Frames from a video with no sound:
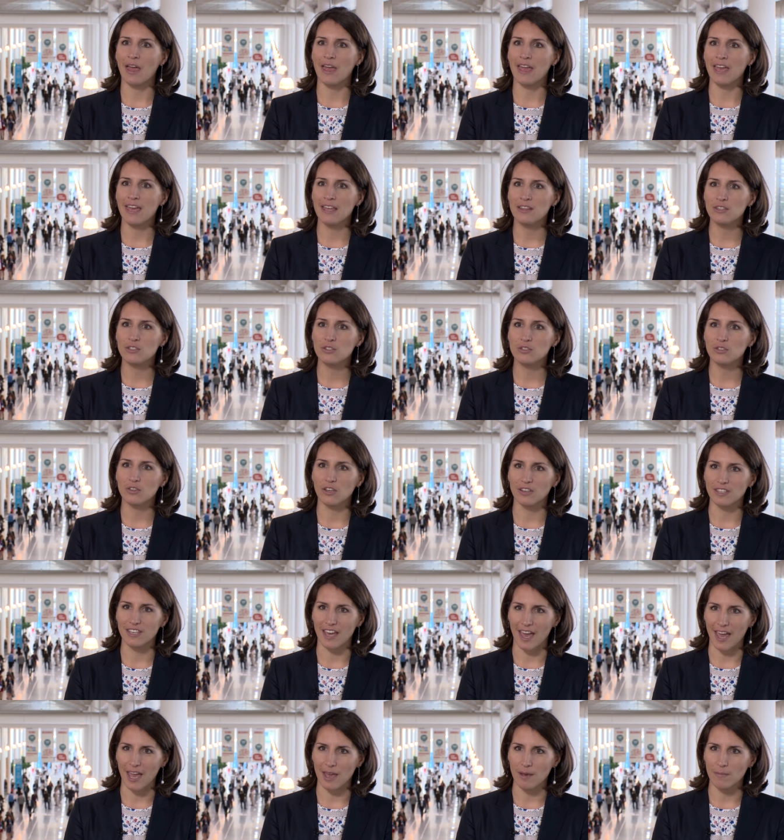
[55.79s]
into the
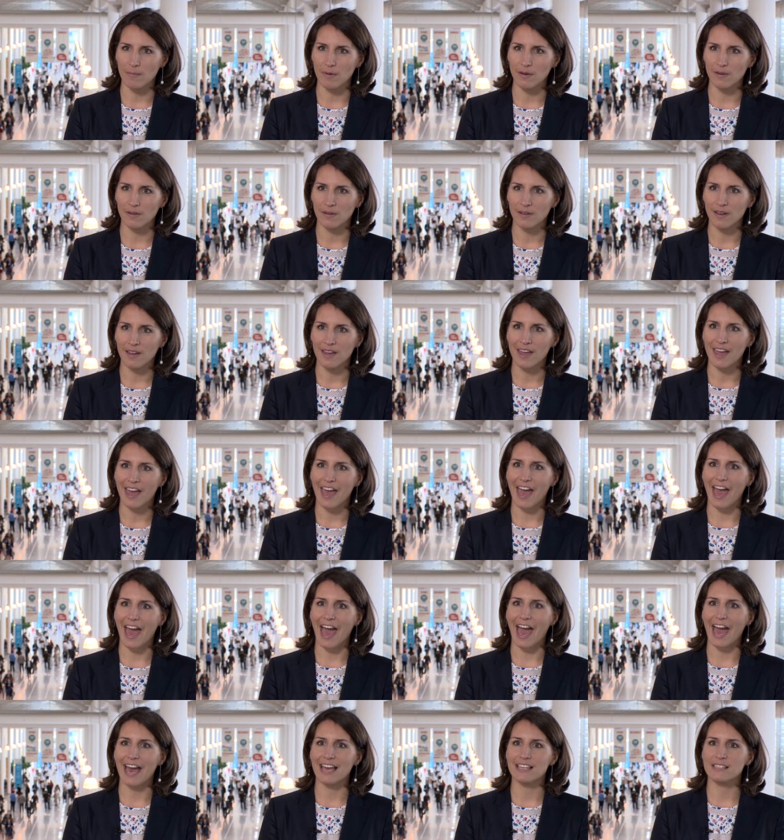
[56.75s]
game
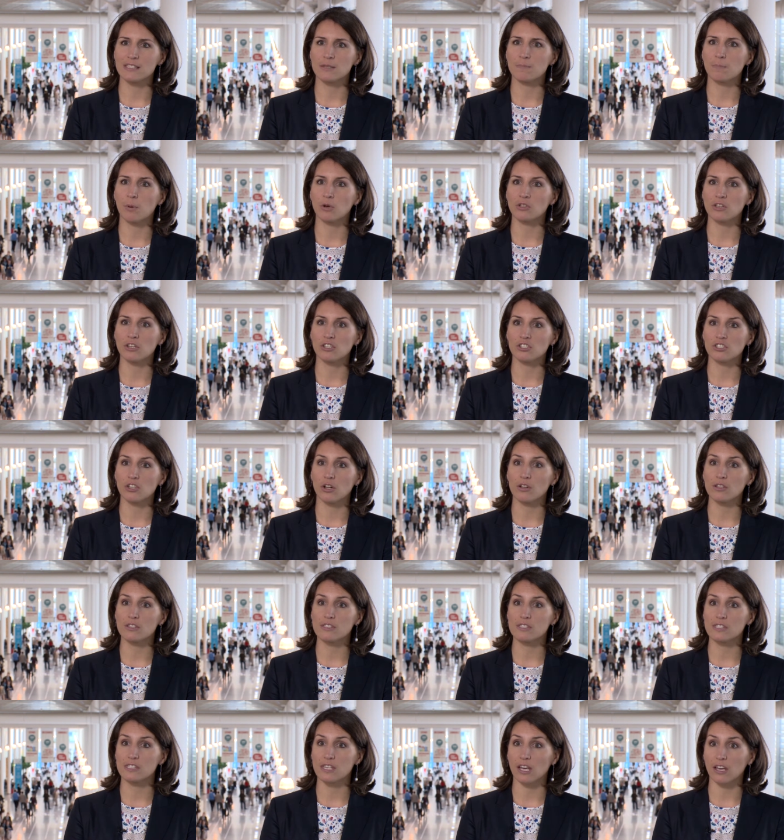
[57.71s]
as potential
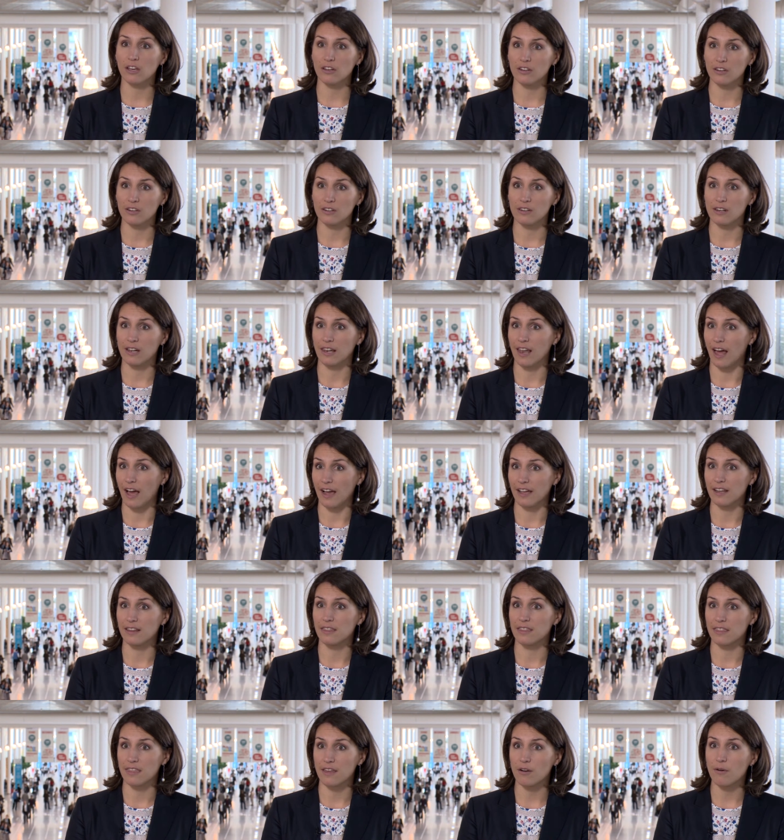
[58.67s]
second
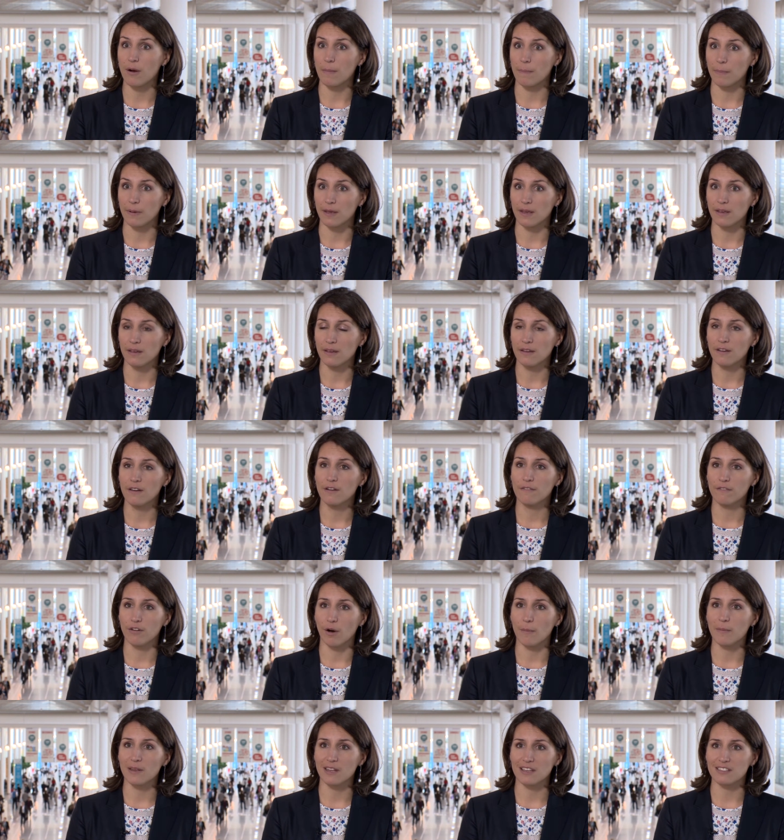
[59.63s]
line therapy
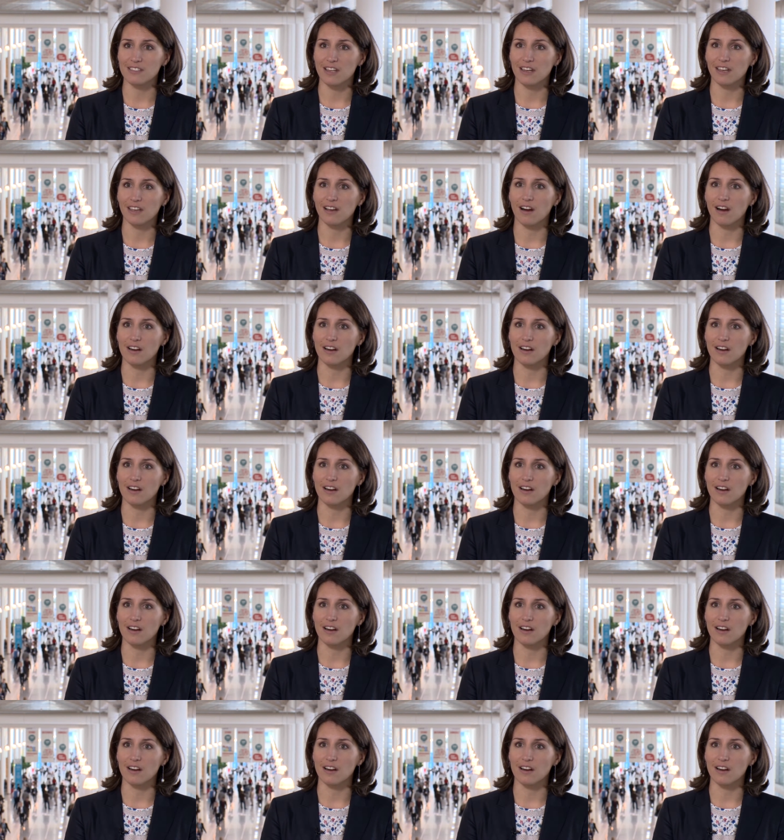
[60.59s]
for metastatic